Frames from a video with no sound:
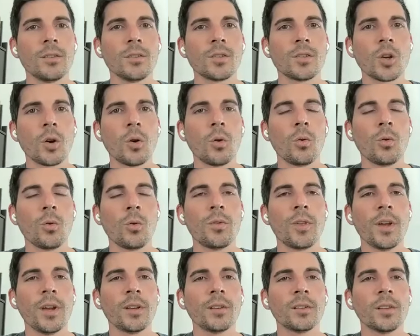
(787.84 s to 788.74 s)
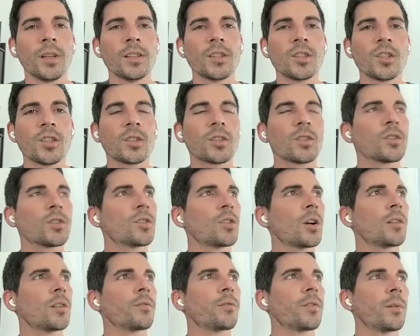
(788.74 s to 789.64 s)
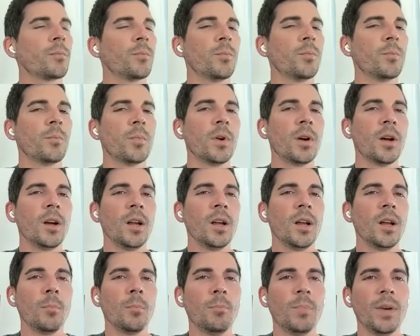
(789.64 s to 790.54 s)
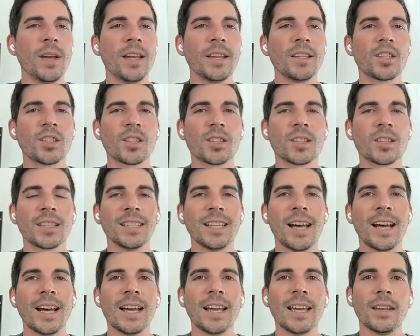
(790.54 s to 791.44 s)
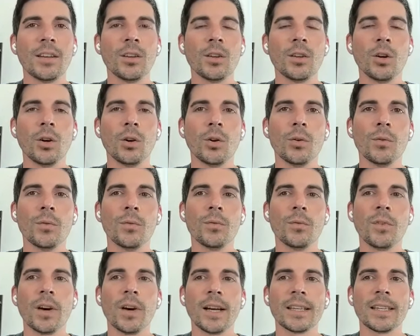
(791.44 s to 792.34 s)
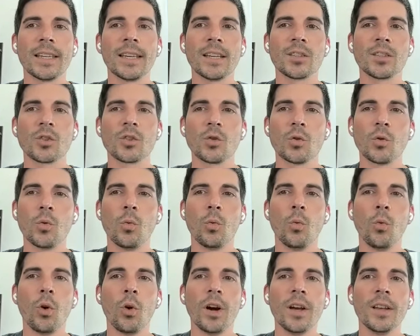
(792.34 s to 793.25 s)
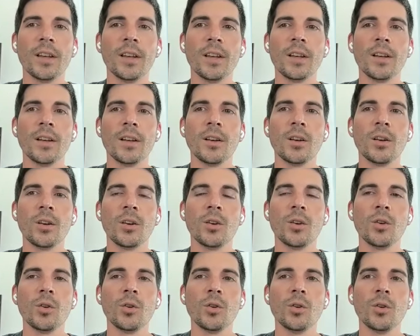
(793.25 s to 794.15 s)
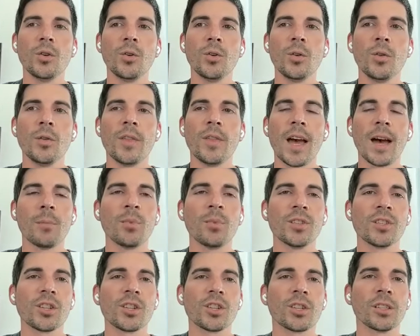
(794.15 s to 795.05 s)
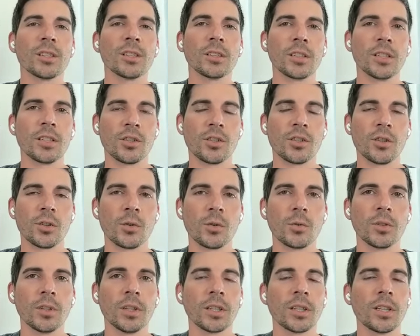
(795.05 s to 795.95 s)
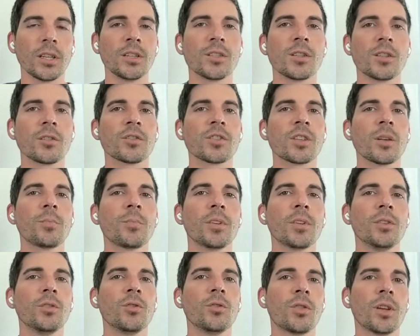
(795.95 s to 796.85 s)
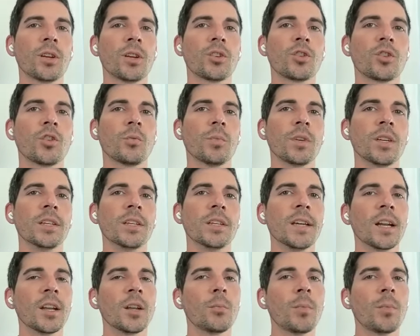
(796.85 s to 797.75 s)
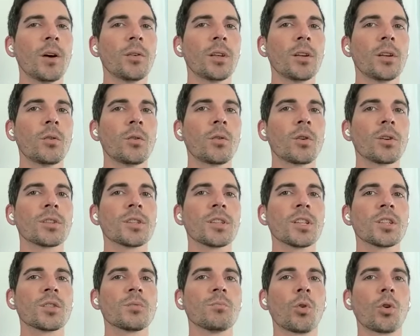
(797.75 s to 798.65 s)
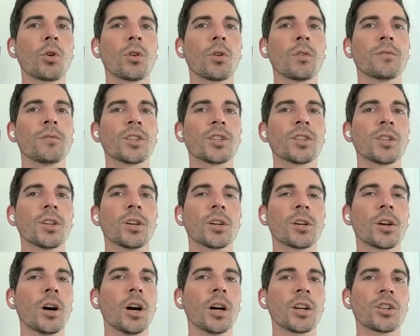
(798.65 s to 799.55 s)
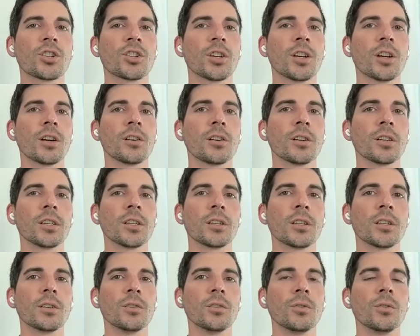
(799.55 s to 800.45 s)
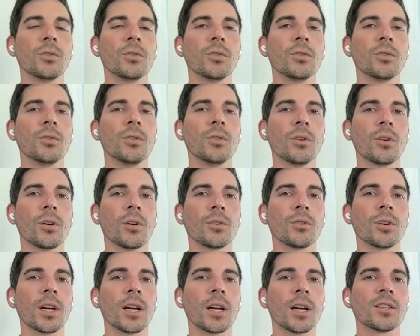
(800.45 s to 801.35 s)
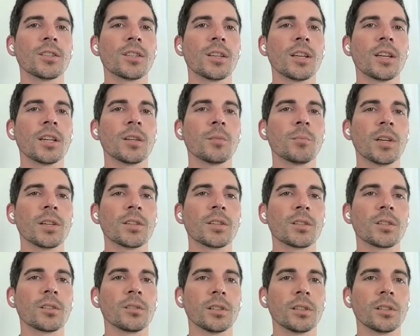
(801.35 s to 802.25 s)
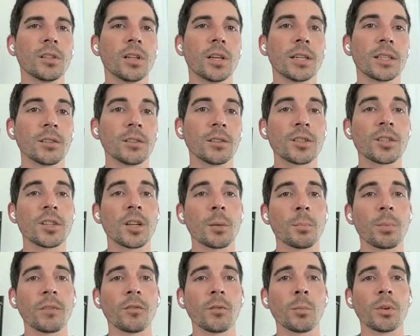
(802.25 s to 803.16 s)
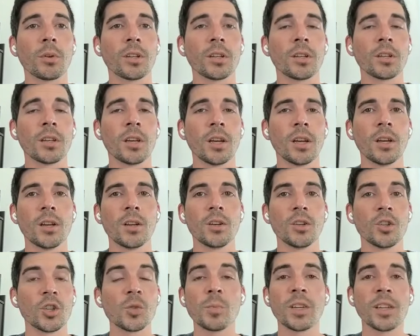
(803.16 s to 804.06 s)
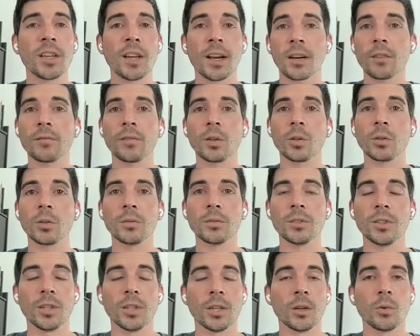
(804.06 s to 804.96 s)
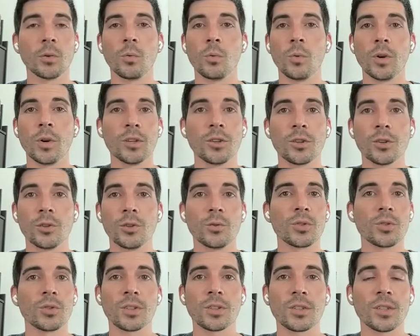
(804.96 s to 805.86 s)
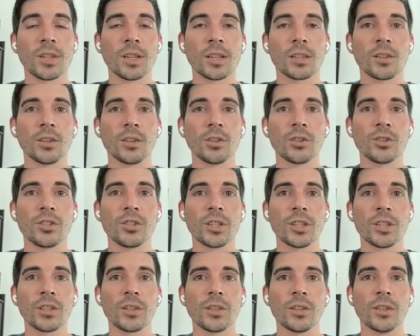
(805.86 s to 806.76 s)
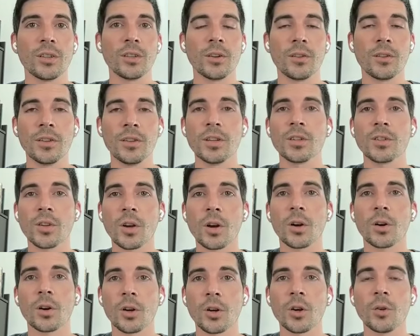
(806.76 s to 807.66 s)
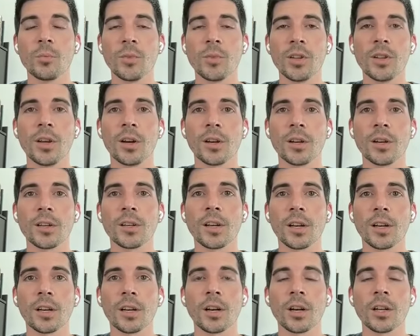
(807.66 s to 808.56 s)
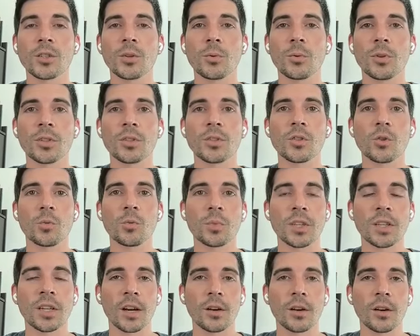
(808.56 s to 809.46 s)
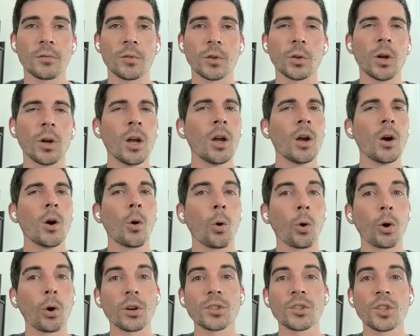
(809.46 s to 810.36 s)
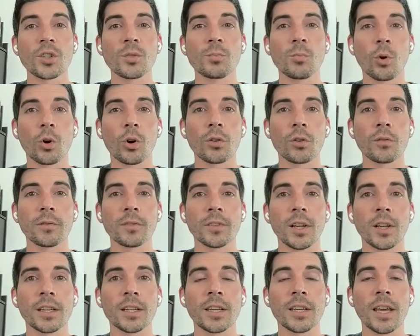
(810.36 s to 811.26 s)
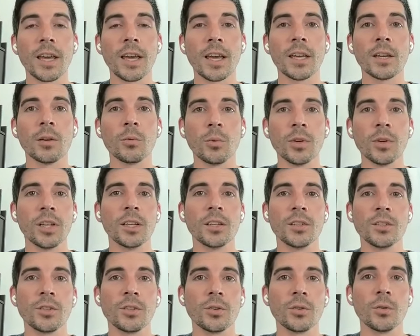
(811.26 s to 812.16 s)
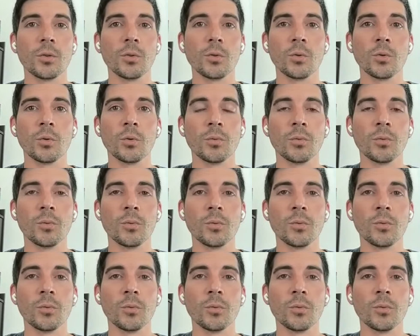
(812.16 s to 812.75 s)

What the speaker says: So then let's start from a baseline of, I guess, what that position leads to. Like, is there something you think should be done about it, or is this more of just a cautionary? Are you guys saying basically like, listen up, everybody, just be careful, when you're using this technology, these could be the unintended consequences, so be careful? Or is this more of like we need to,